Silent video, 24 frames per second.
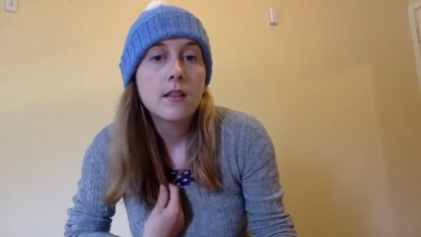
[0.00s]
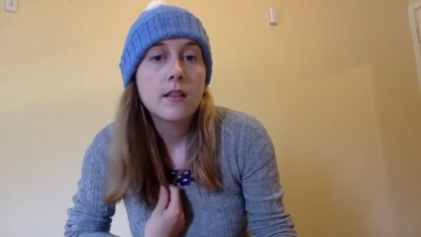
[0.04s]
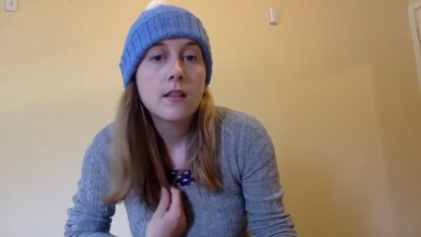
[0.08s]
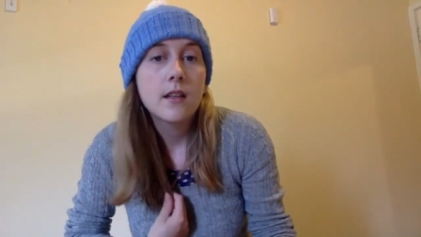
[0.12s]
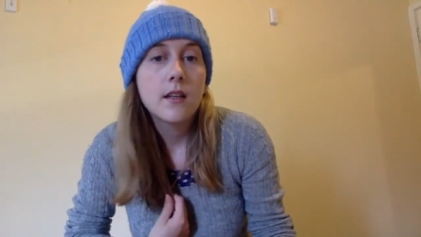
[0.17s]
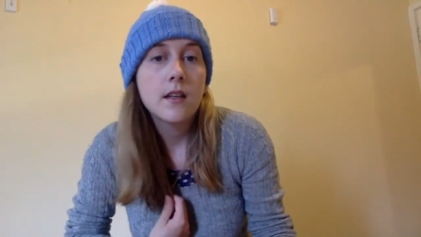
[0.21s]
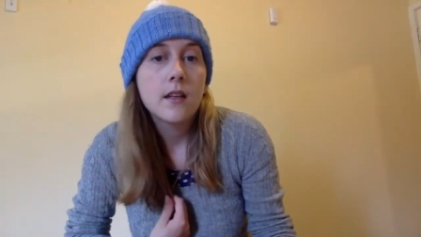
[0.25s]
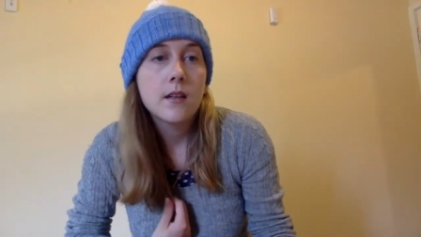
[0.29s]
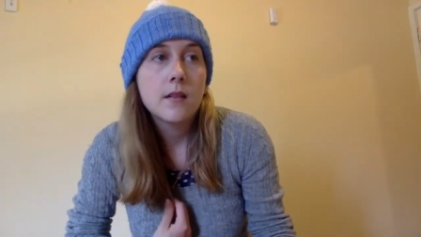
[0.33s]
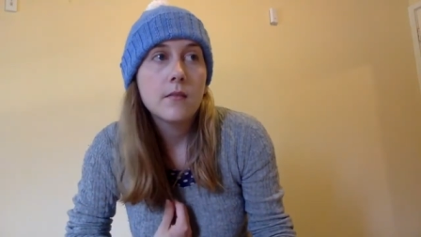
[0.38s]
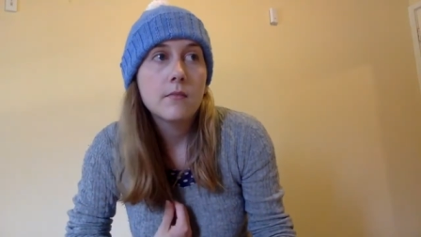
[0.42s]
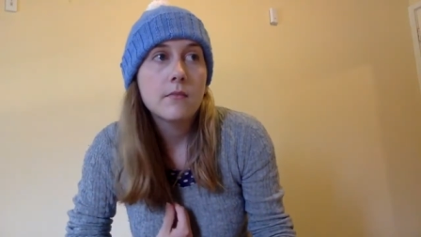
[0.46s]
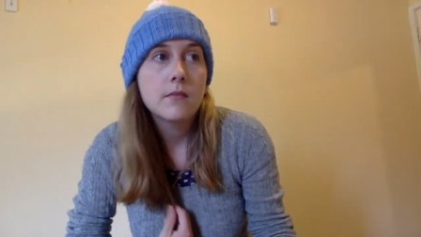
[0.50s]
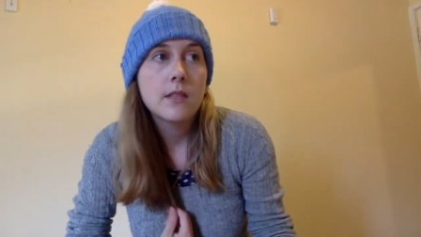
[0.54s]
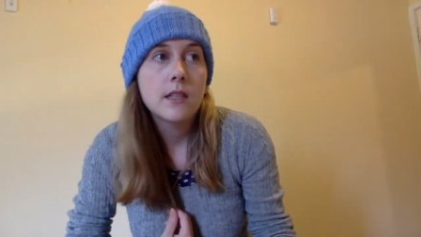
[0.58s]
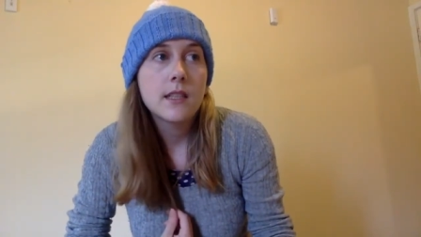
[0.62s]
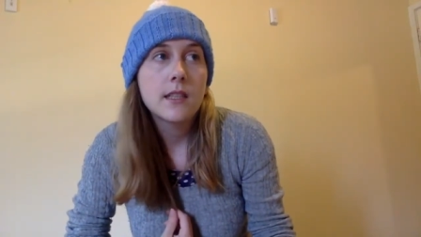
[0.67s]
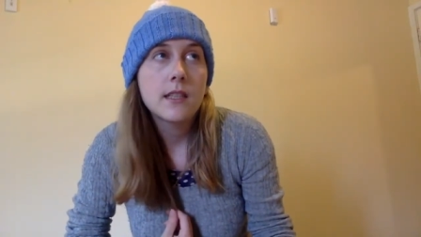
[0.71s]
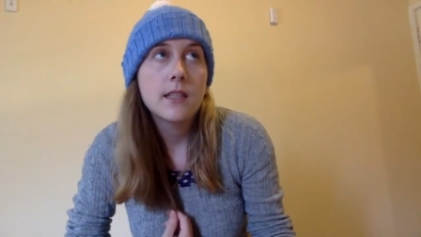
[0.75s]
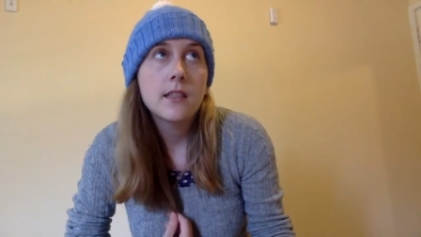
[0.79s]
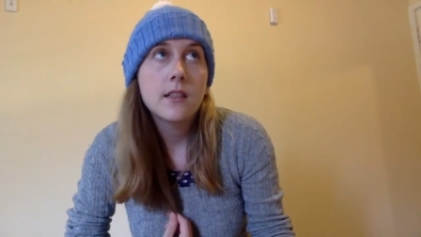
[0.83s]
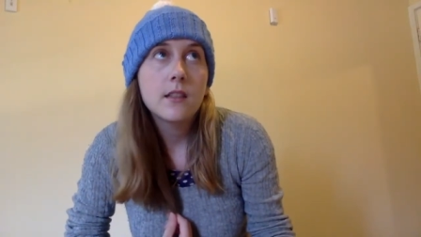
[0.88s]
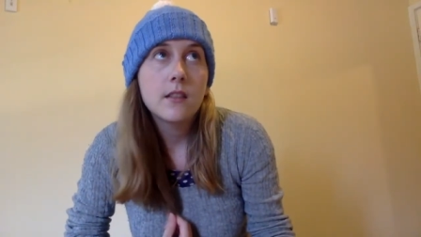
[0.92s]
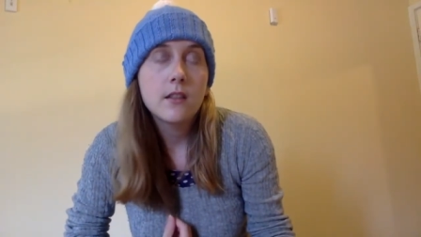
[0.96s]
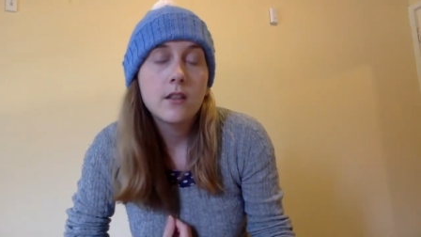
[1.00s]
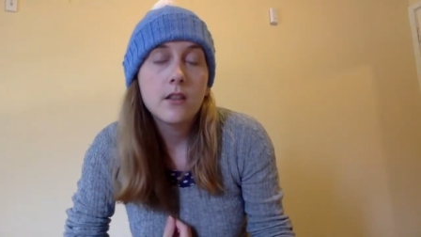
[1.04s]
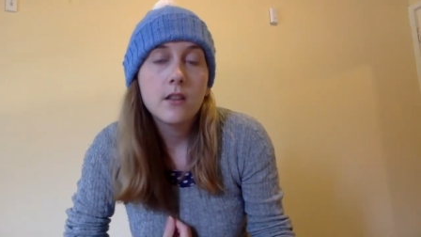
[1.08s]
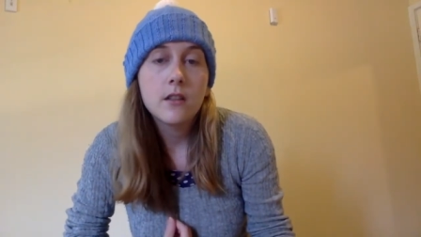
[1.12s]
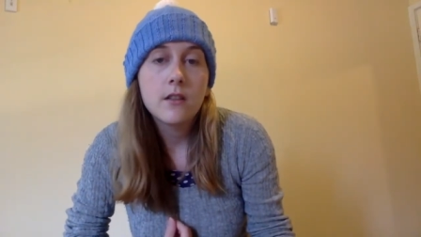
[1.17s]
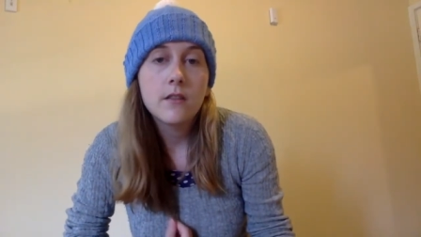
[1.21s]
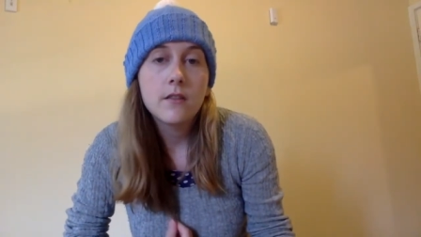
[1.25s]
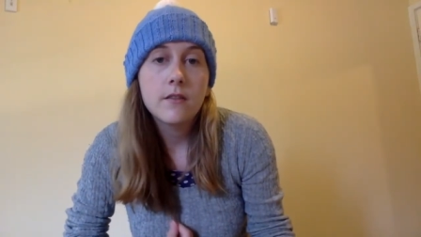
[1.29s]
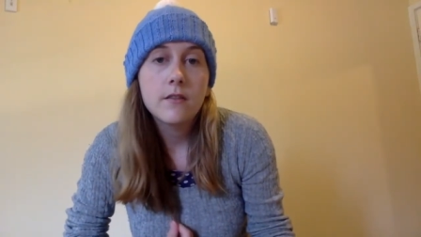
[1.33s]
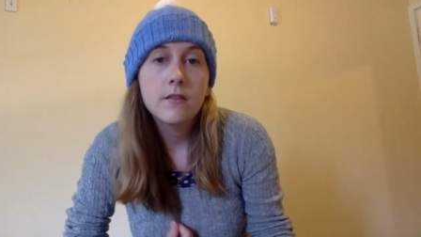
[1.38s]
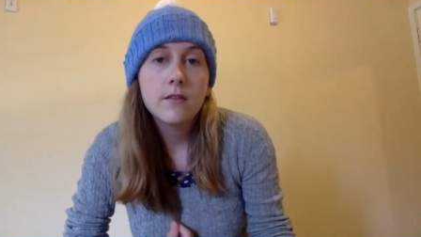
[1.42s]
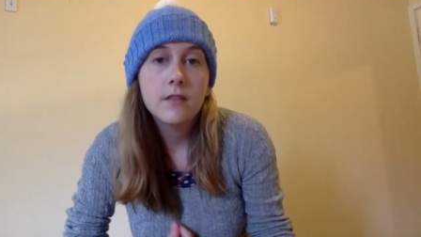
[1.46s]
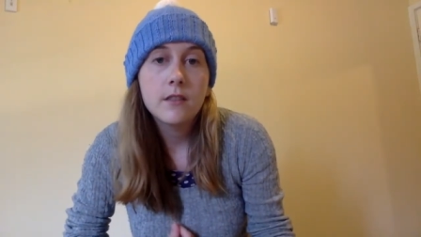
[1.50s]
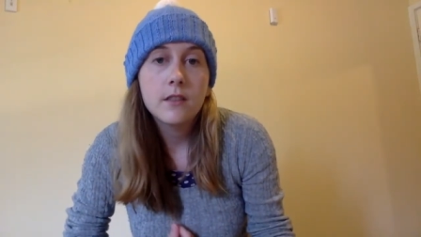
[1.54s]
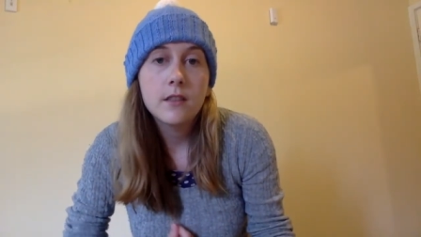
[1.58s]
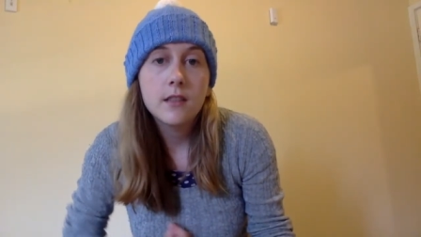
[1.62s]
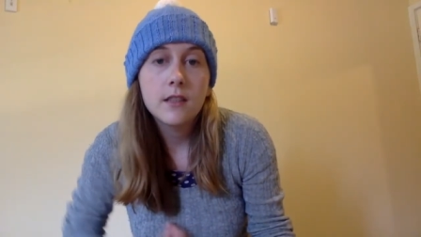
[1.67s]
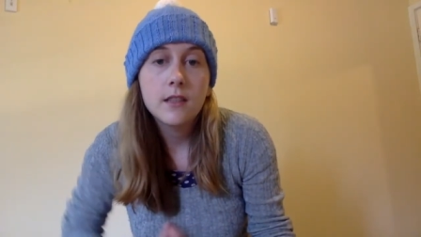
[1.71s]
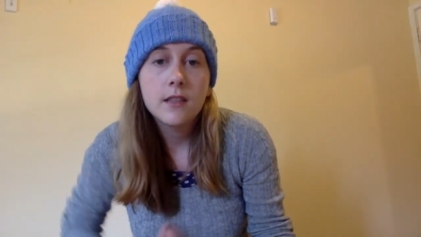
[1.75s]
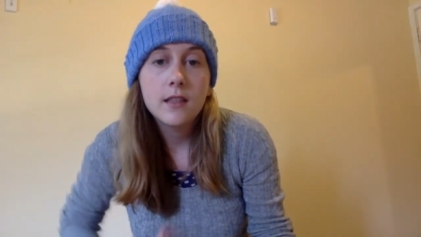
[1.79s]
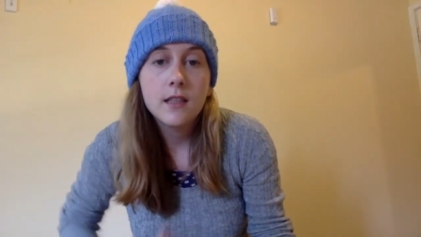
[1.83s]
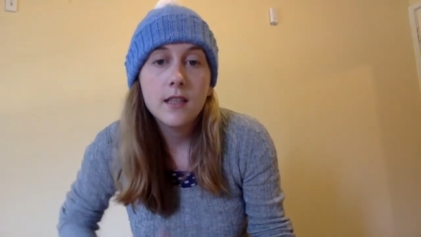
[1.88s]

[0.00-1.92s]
um, I did it for the